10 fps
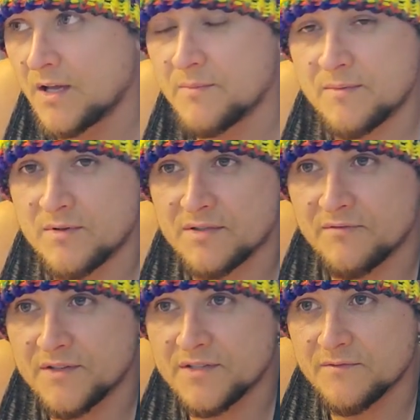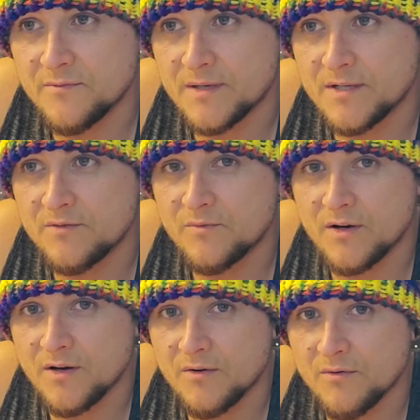be most efficient for me to do.
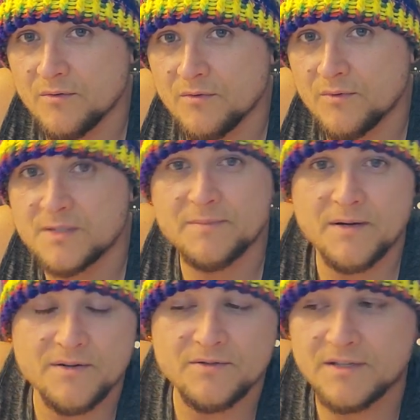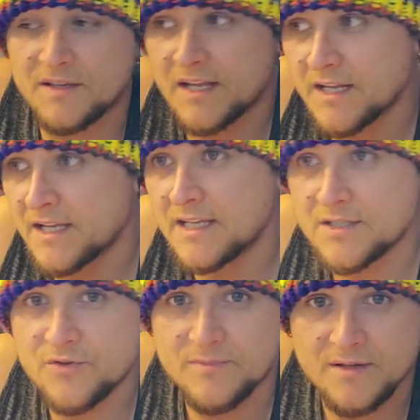What spirit knows that they can get
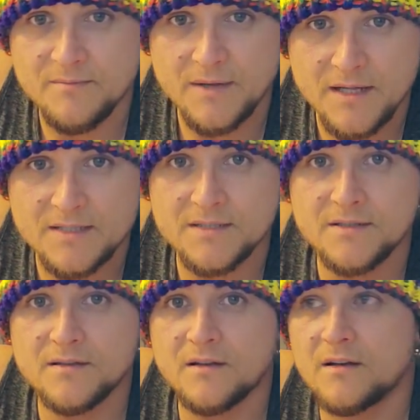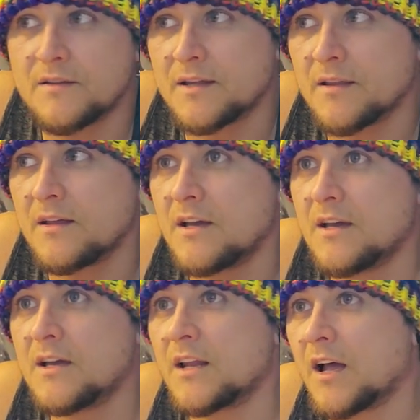to me the best.
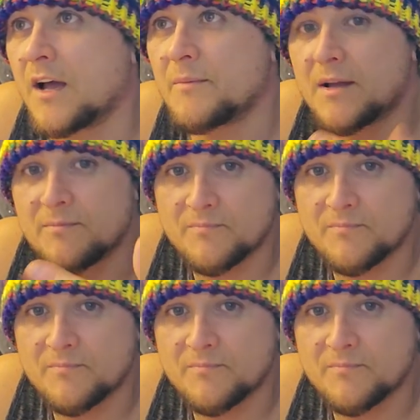I make